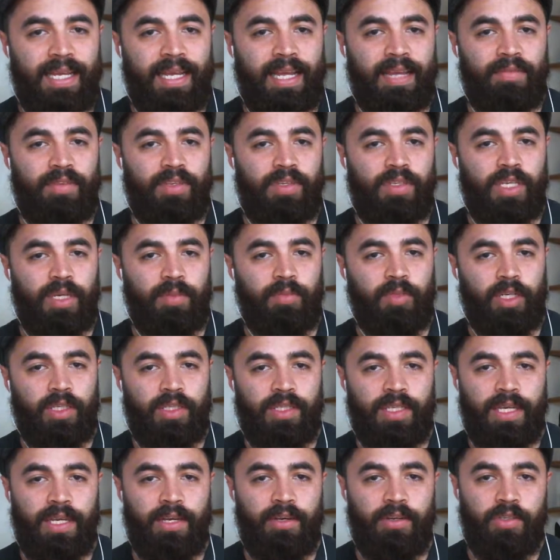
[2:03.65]
I have the
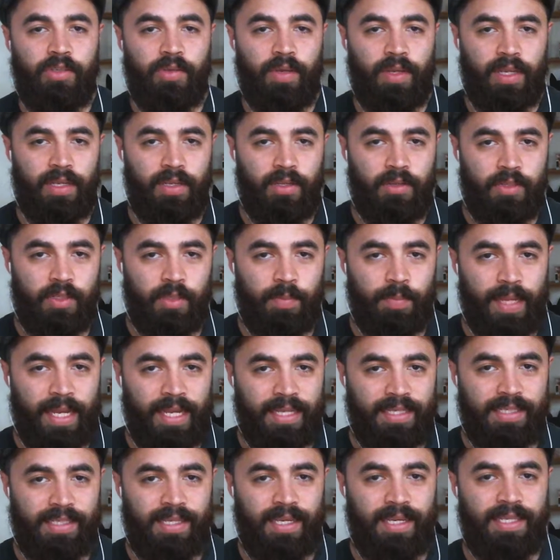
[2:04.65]
subject here, so I can use the
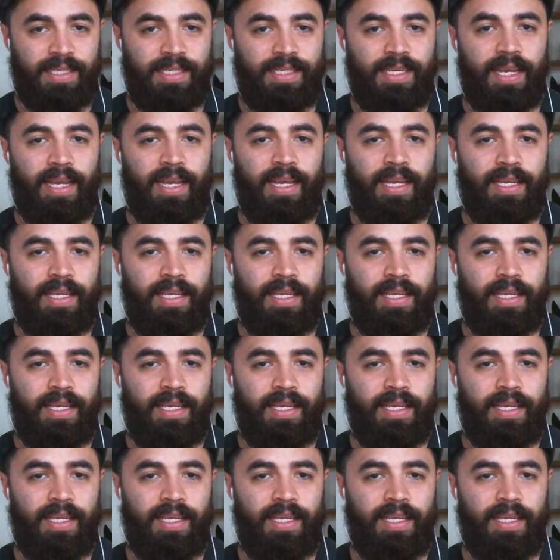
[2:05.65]
past tense.